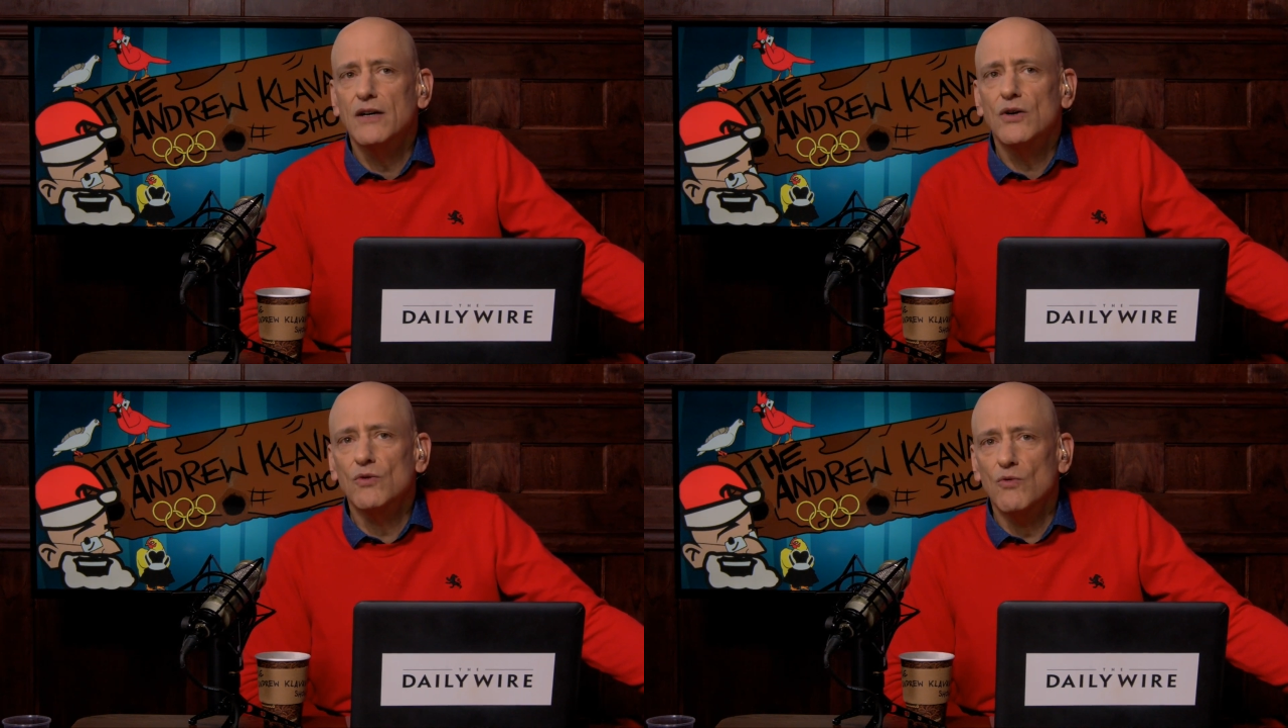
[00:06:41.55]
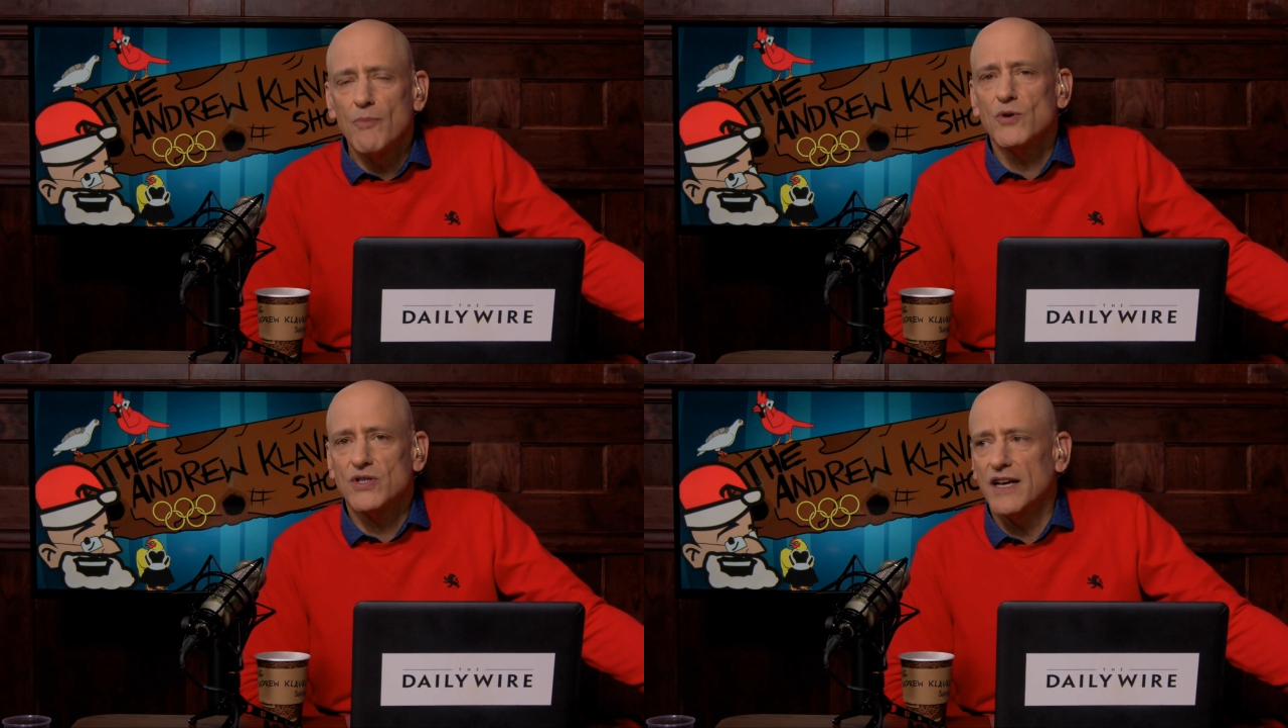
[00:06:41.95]
who
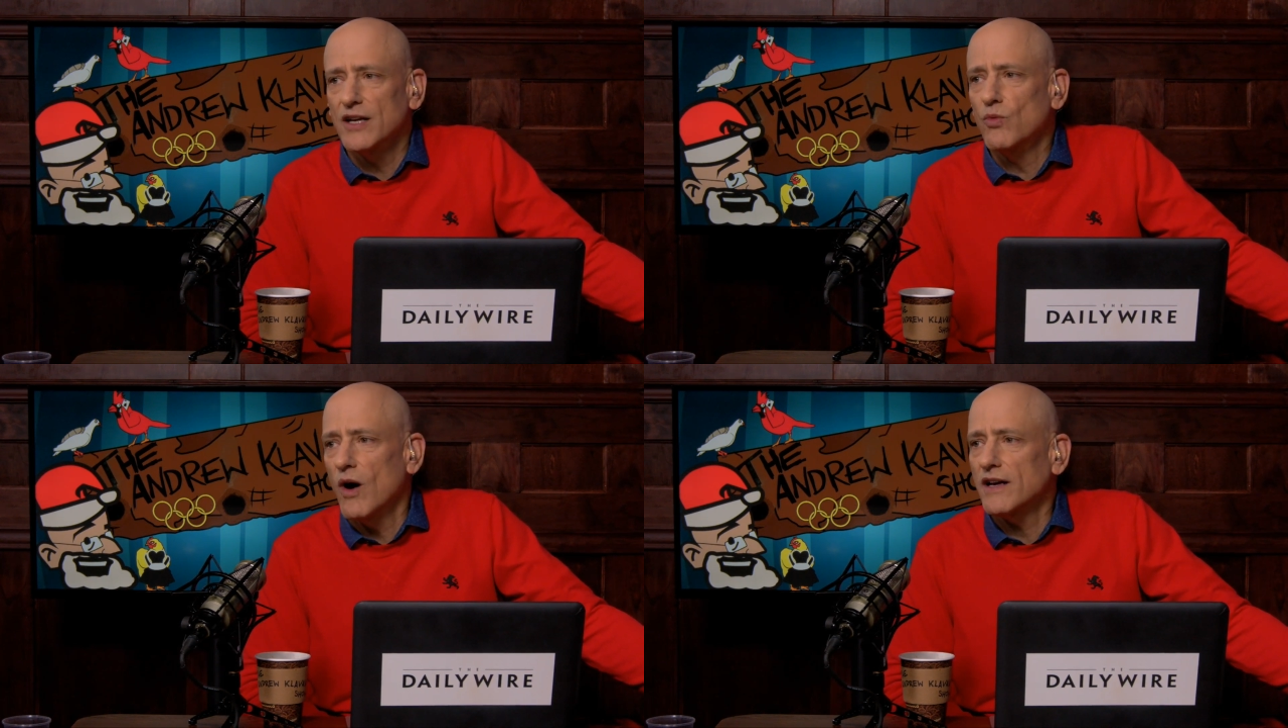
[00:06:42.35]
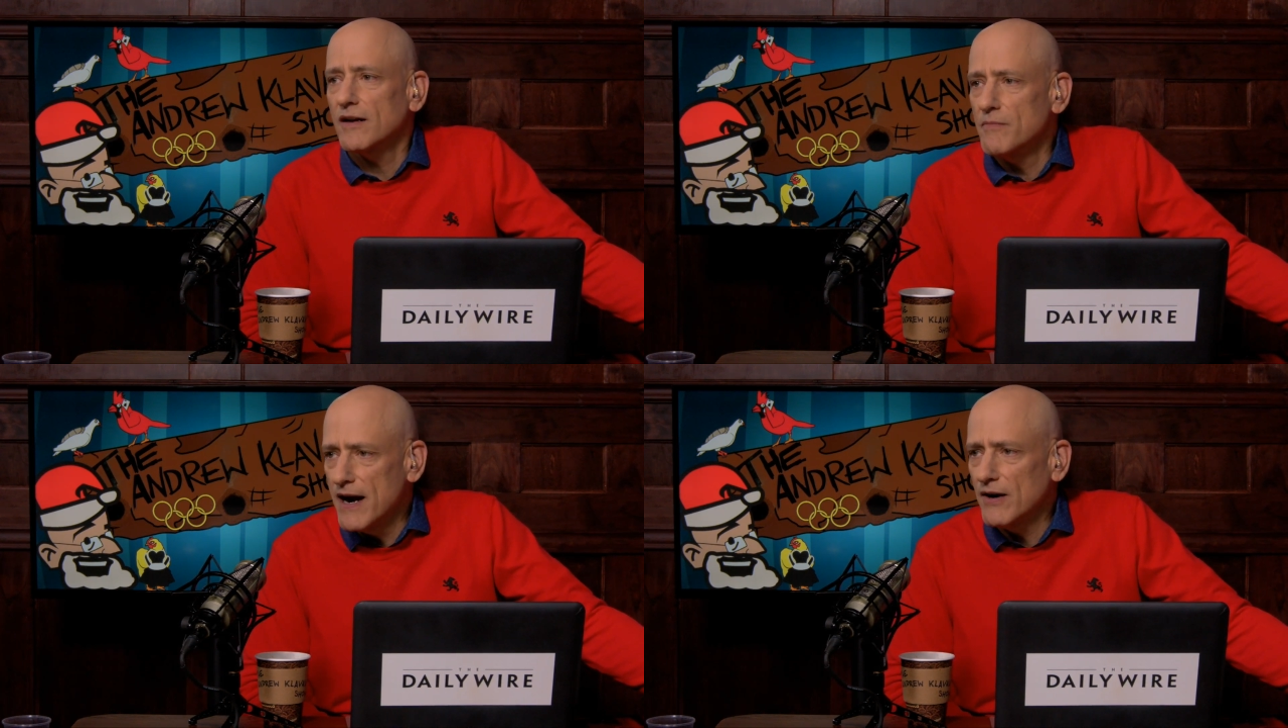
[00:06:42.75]
represented what an
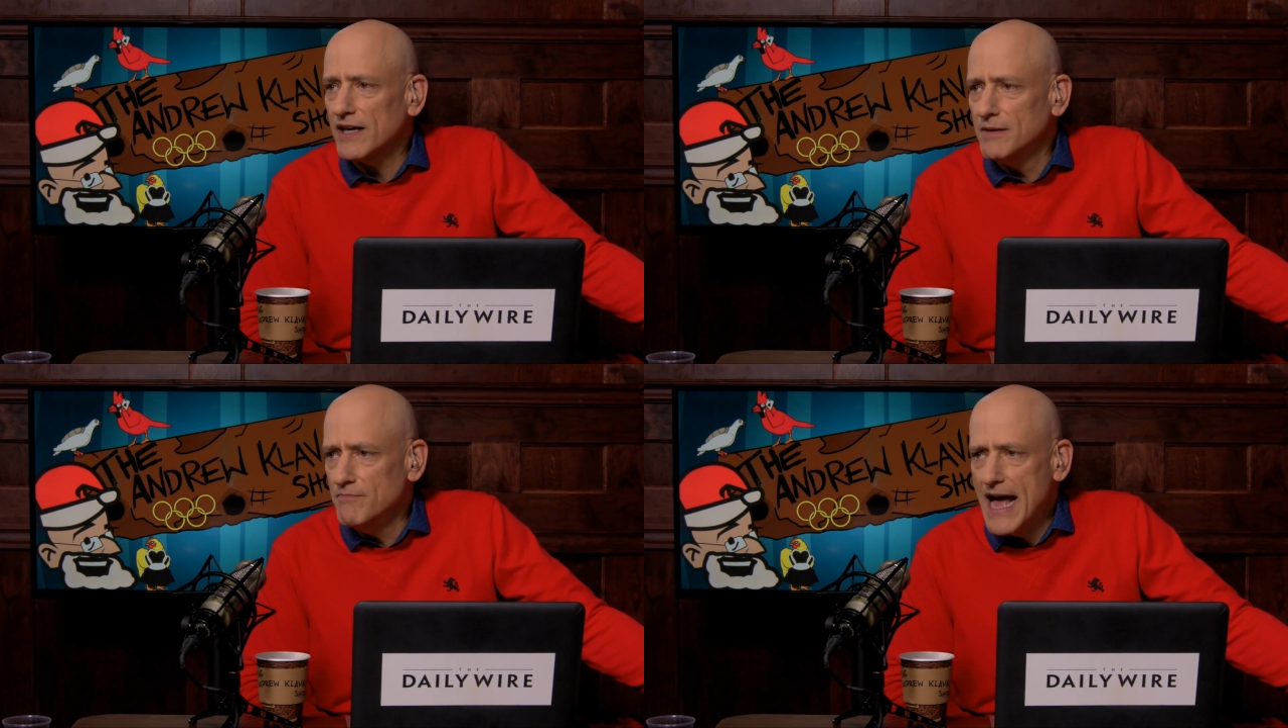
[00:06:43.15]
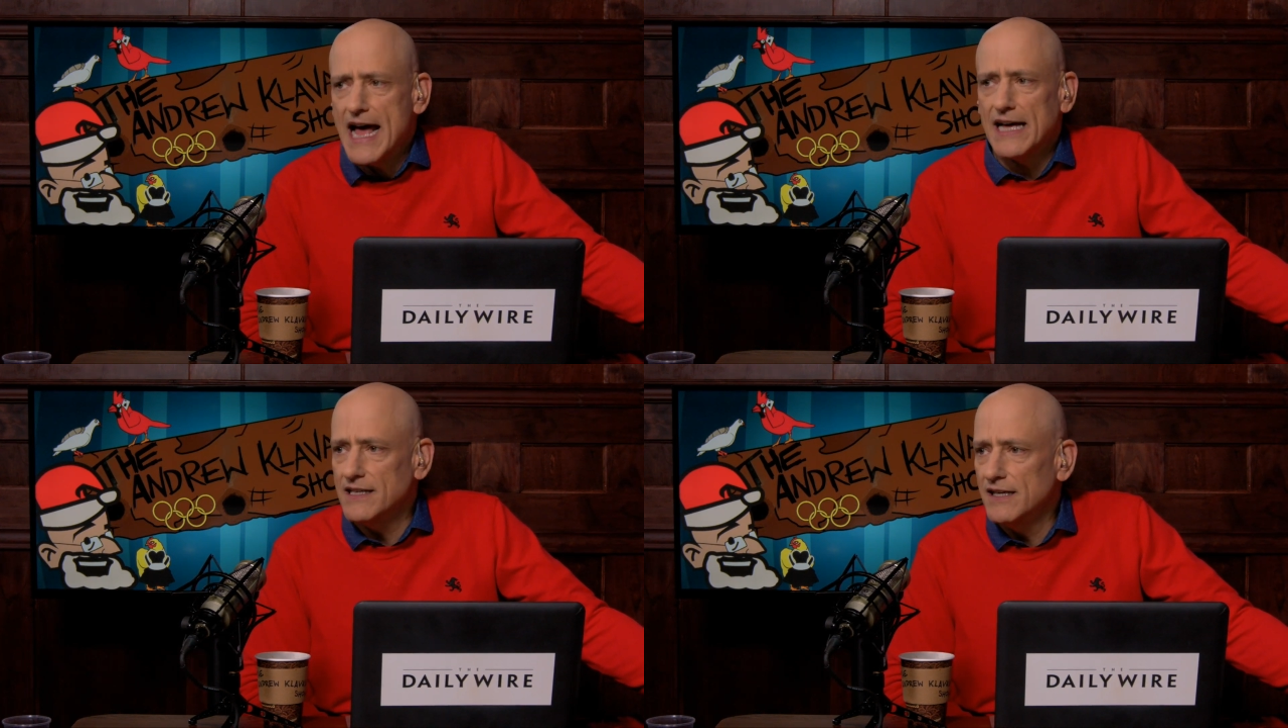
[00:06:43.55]
American
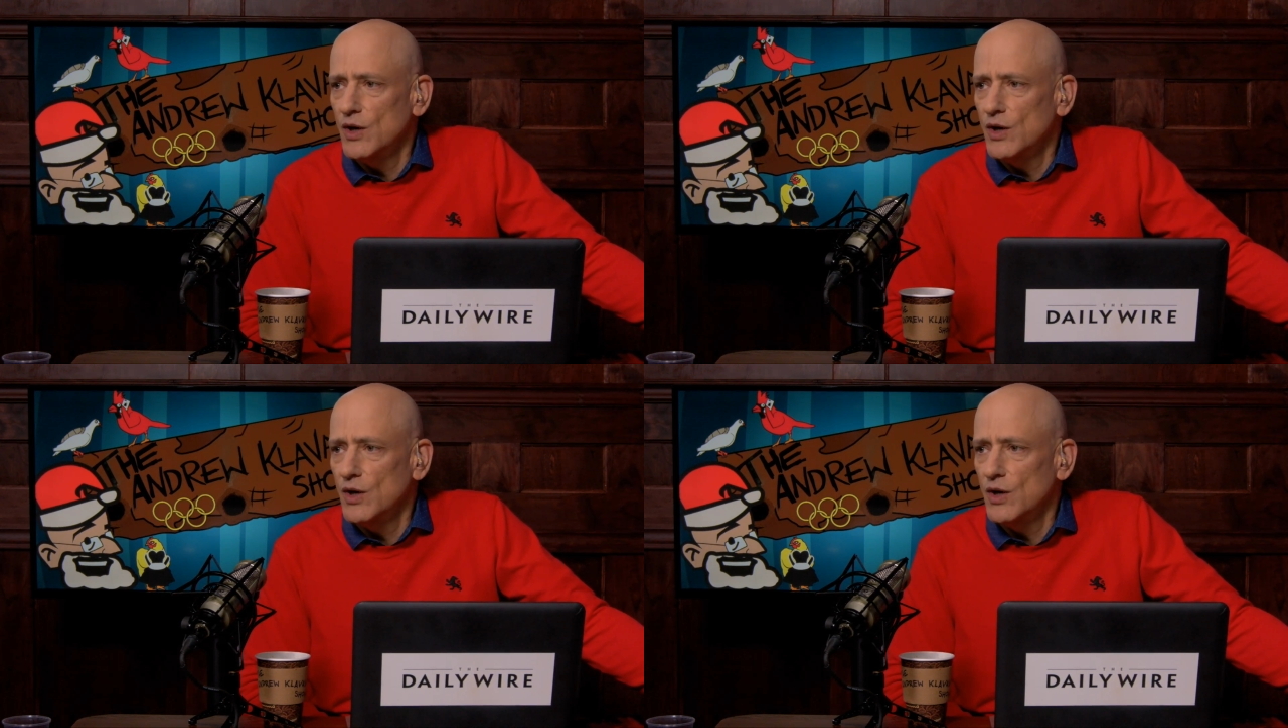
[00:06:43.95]
man